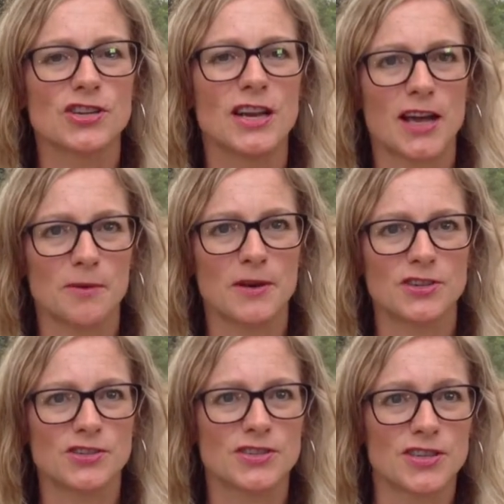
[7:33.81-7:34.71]
and how
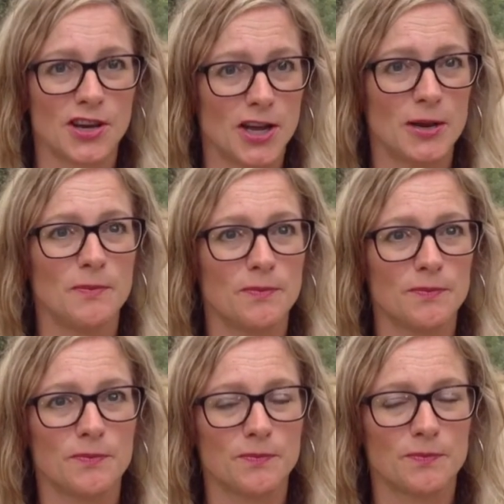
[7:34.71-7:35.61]
much time
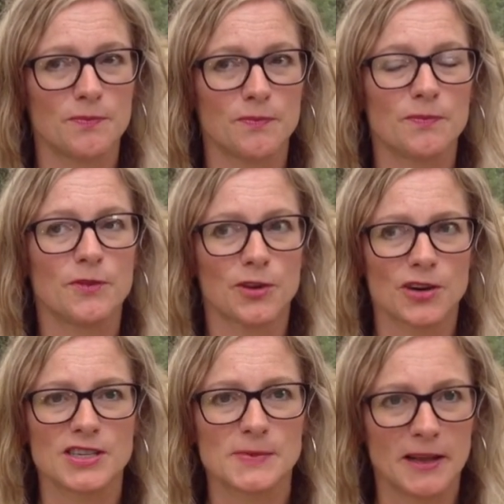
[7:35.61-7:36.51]
you're
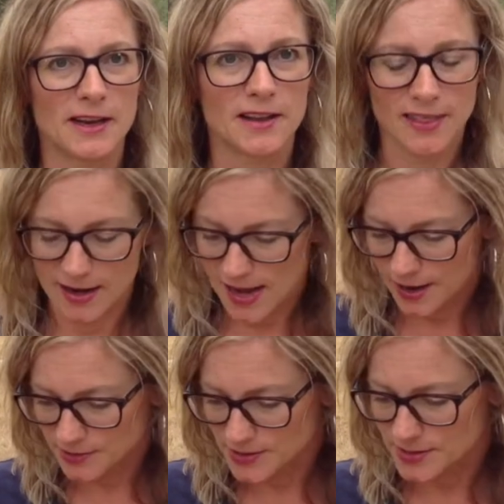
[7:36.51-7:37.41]
going to spend at that
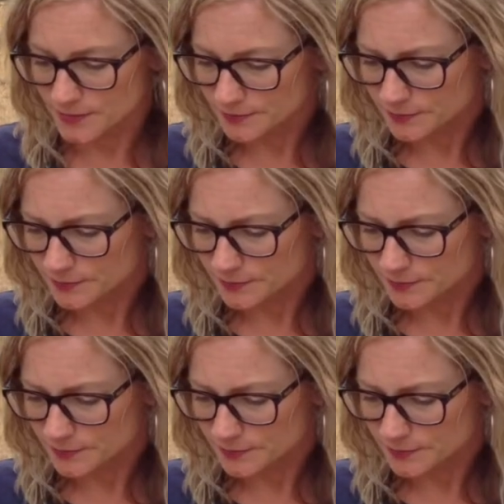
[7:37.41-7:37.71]
house.